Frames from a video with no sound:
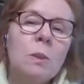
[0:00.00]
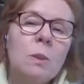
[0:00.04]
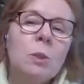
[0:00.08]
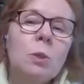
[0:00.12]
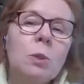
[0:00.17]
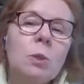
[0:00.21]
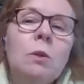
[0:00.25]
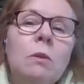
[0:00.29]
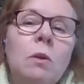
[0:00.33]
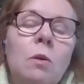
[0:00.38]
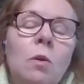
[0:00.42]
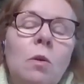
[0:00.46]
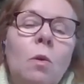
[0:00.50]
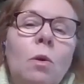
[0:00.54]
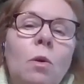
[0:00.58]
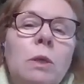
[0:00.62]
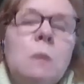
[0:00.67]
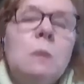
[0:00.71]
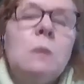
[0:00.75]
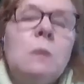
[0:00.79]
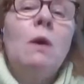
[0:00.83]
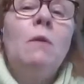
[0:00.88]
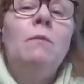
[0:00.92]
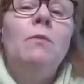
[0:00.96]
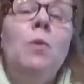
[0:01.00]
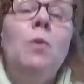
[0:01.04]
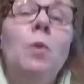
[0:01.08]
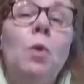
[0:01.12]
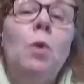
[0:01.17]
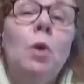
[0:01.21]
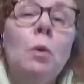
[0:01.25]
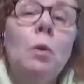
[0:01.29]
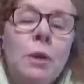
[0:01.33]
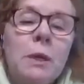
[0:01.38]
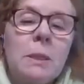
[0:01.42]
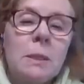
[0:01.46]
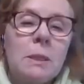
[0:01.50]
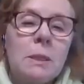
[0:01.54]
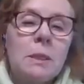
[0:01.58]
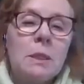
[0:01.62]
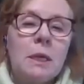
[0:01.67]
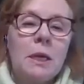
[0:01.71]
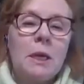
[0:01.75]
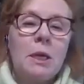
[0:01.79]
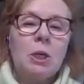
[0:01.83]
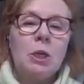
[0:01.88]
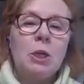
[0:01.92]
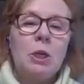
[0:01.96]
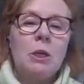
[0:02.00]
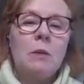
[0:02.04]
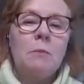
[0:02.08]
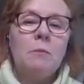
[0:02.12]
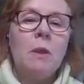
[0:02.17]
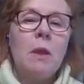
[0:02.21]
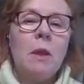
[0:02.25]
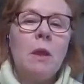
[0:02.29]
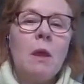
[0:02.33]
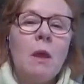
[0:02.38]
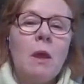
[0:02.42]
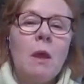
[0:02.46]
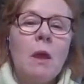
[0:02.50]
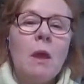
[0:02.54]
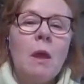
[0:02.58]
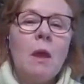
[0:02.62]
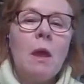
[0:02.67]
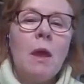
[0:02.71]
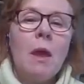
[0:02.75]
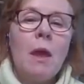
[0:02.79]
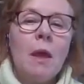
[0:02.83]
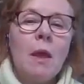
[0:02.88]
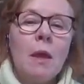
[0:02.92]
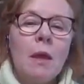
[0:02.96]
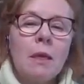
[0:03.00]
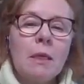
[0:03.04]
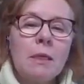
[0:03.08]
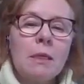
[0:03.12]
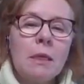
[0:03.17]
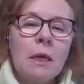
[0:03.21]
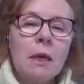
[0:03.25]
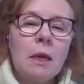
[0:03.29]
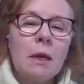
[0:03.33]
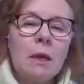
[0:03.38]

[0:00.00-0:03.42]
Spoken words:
during the course of your presentation, and